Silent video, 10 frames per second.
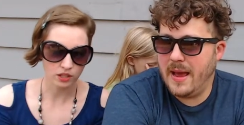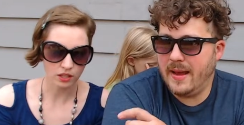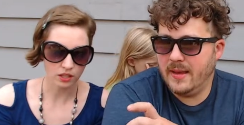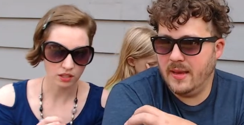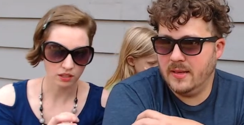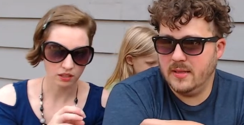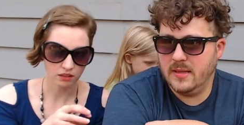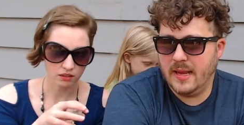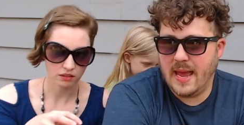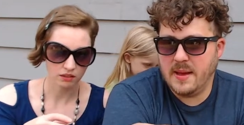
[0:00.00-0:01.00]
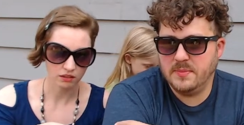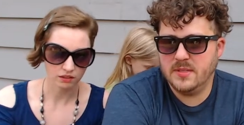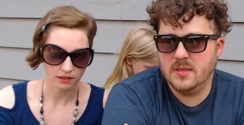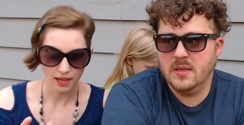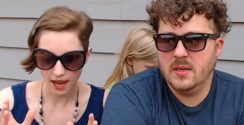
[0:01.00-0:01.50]
Speaker 1: the... into the gaps.
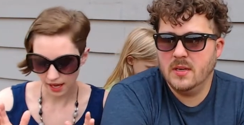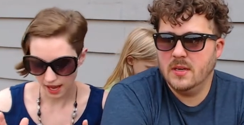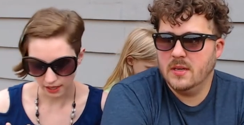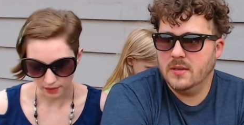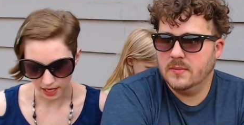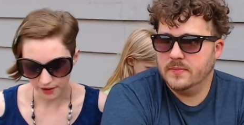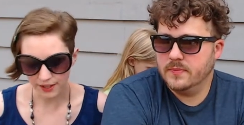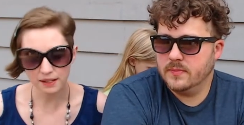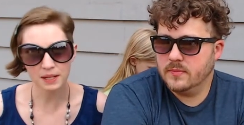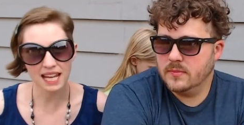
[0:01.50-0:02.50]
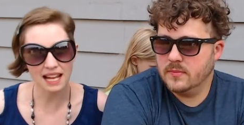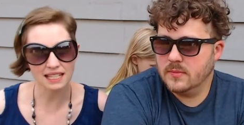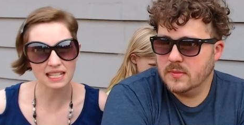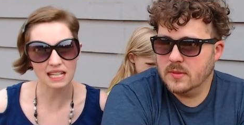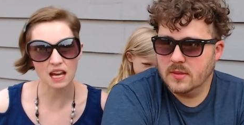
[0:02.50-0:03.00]
Speaker 2: Anyway, if anybody has
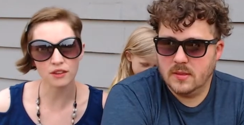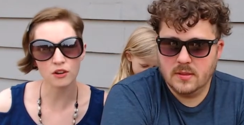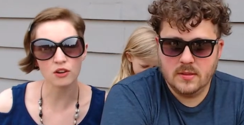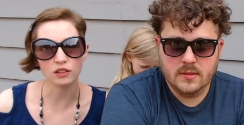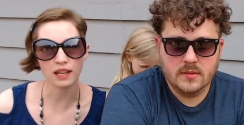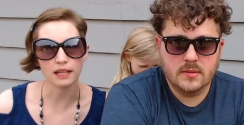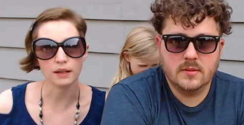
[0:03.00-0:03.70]
any other like